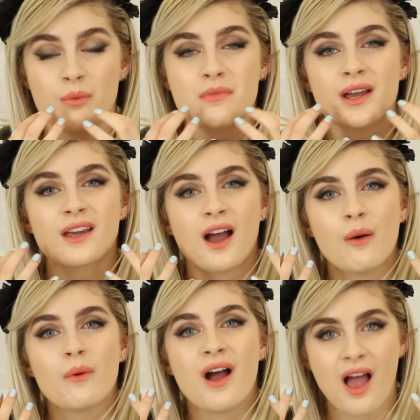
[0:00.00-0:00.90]
oh my
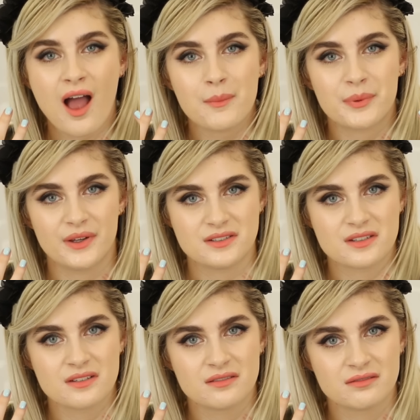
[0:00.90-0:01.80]
god, what
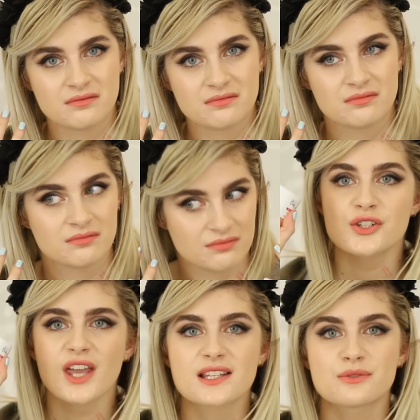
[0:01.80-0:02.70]
happened?
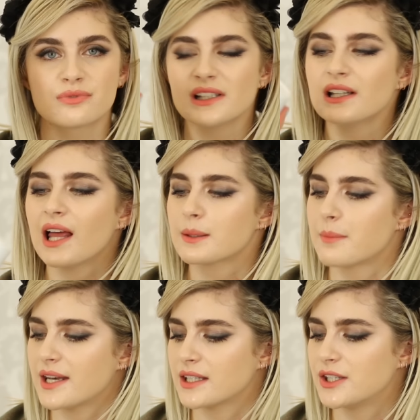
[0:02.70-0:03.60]
So yes, really like
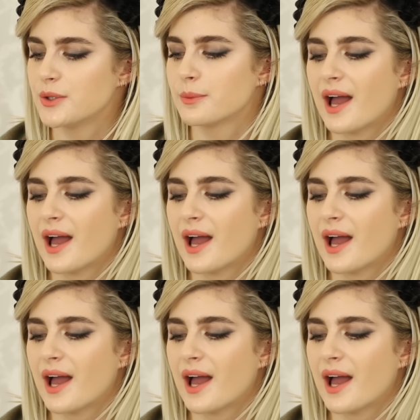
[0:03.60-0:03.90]
Medicube.